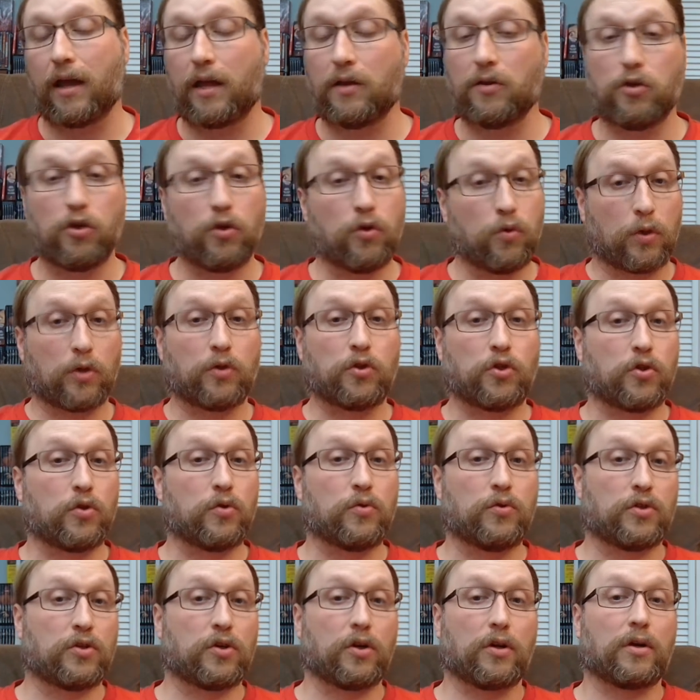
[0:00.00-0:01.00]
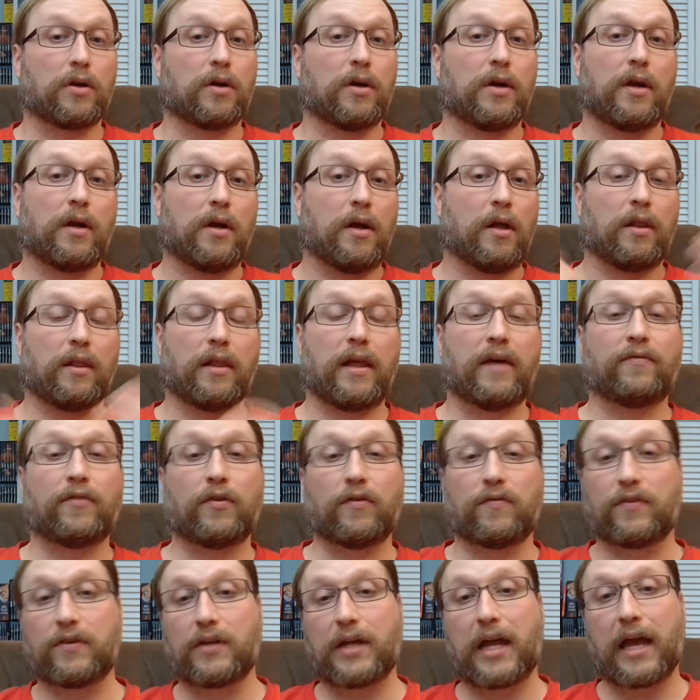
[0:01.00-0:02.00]
and you can choose your
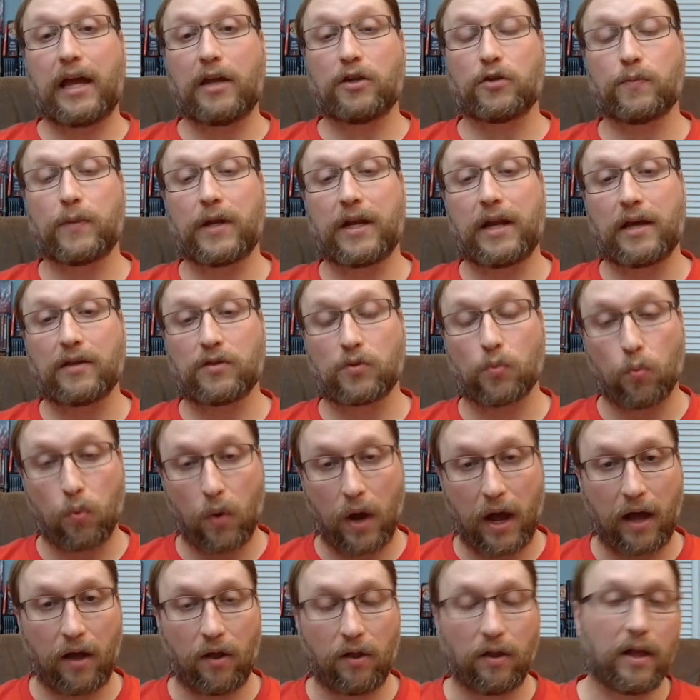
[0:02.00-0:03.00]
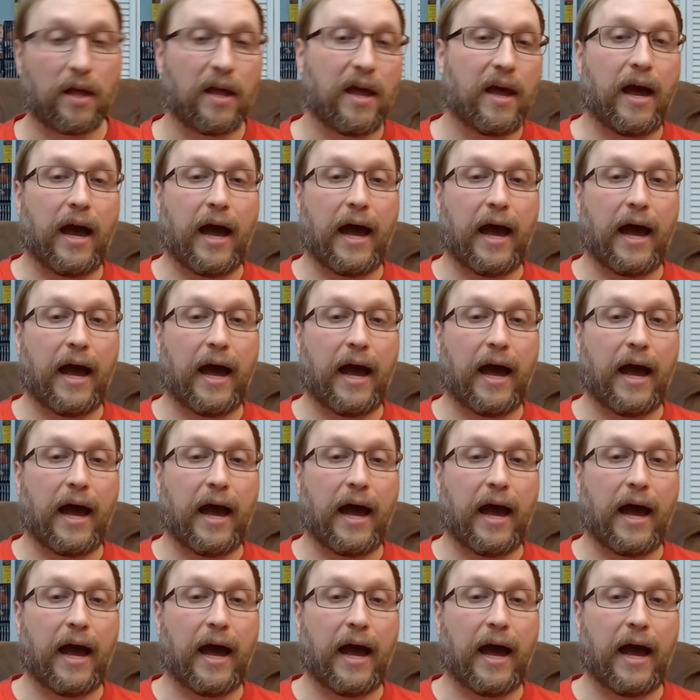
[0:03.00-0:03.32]
level of engagement as well,